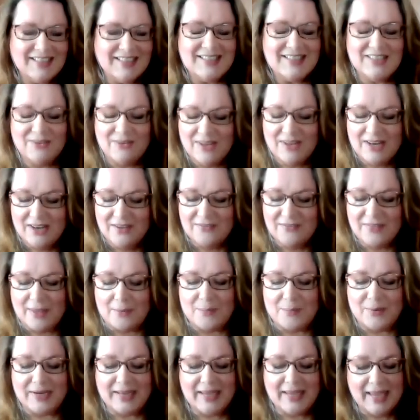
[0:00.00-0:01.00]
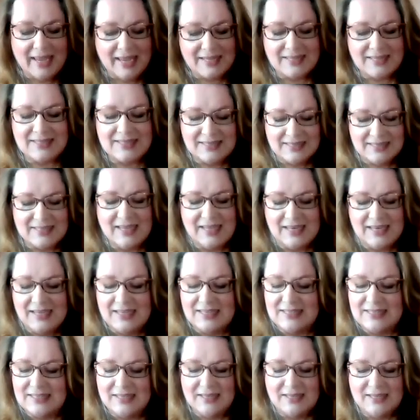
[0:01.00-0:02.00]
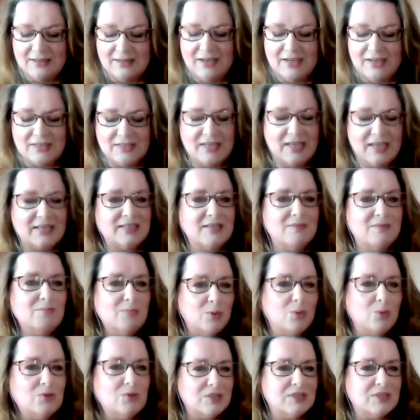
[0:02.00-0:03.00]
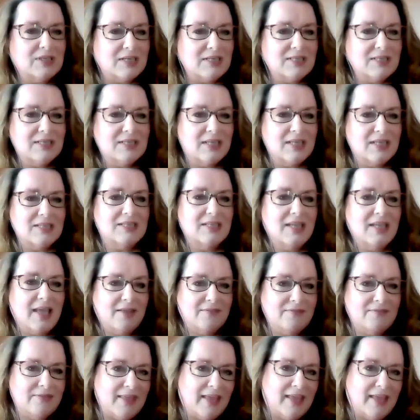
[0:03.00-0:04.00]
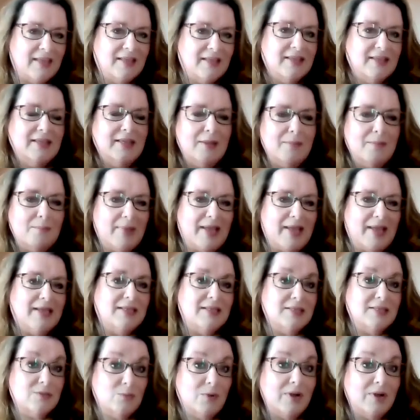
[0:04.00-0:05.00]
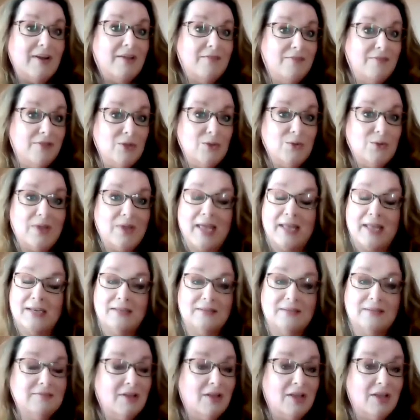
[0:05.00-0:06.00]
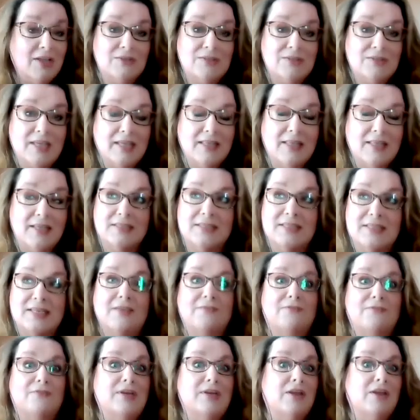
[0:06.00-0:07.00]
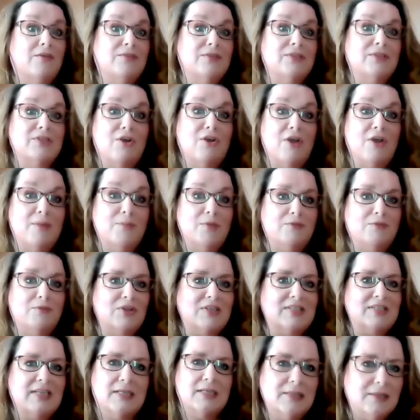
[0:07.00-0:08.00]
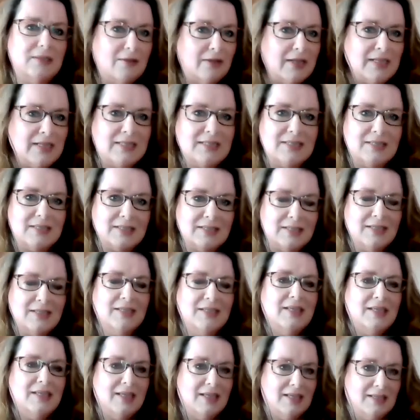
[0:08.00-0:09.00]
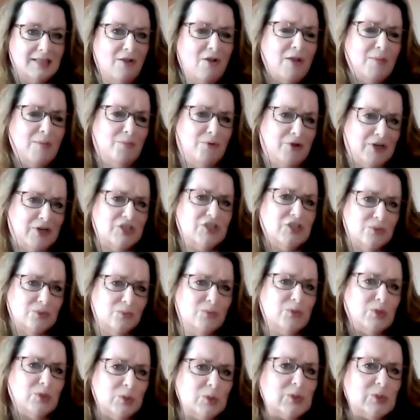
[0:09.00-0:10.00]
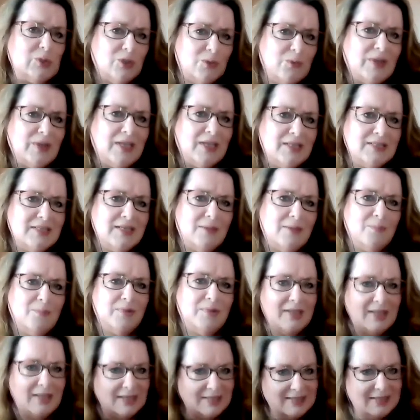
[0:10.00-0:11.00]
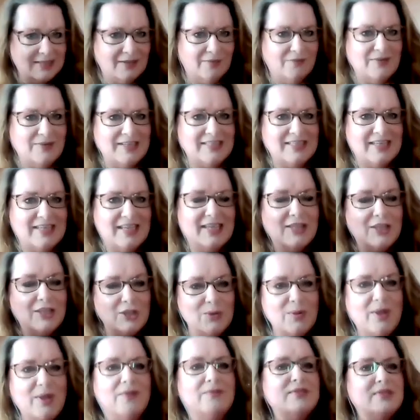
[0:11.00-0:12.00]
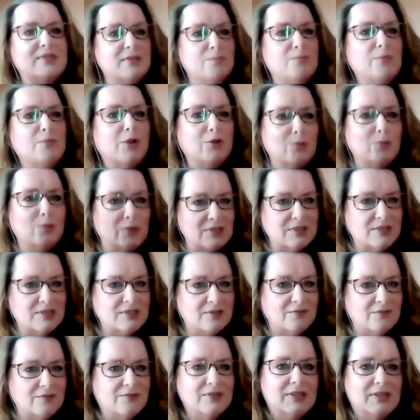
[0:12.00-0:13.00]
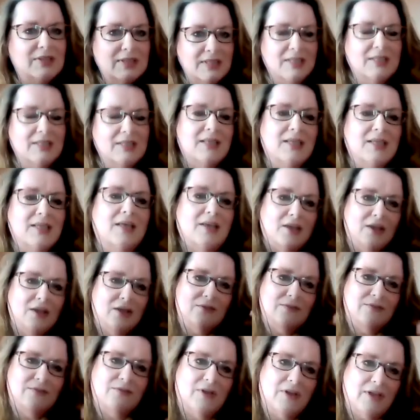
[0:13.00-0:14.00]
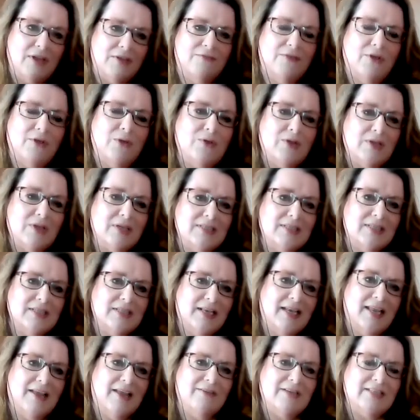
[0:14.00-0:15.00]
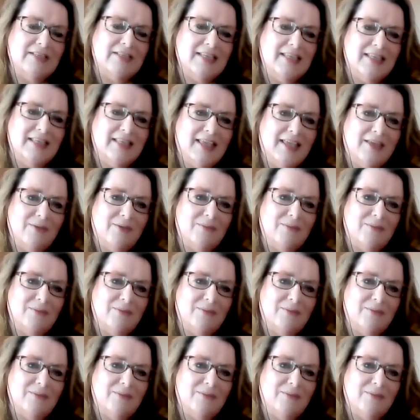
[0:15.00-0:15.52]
I love that. But it is like you say, it's important, isn't it, to have that balance wherever you can. And like you say, there's never enough time. You've got deadlines and high pressure to what you're doing, isn't it? But it's lovely to hear that you have some moments of like focus and clarity there,